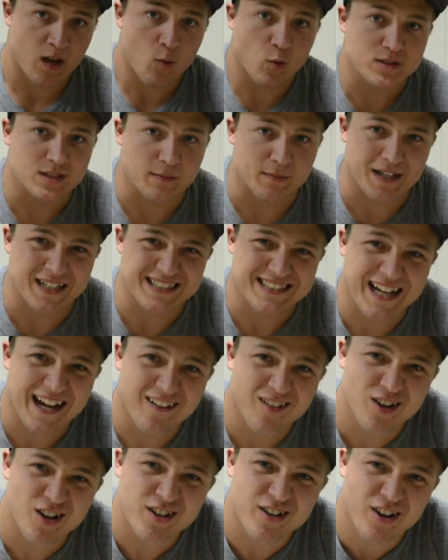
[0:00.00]
What's up, guys?
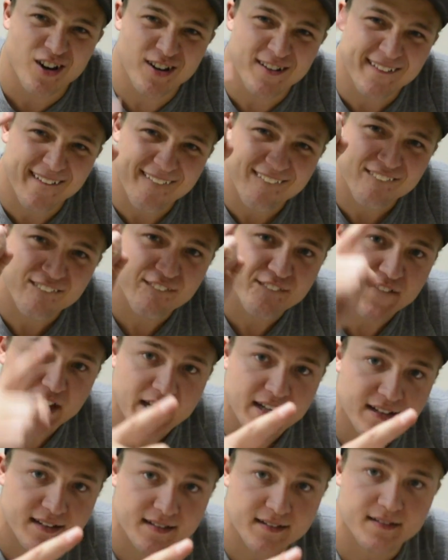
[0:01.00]
Kyle Hunt, Hunt
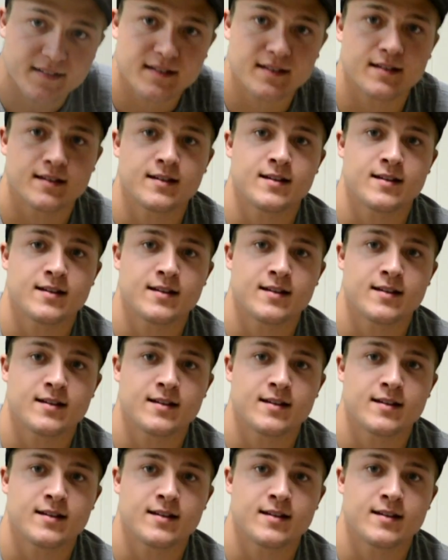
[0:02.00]
Fitness.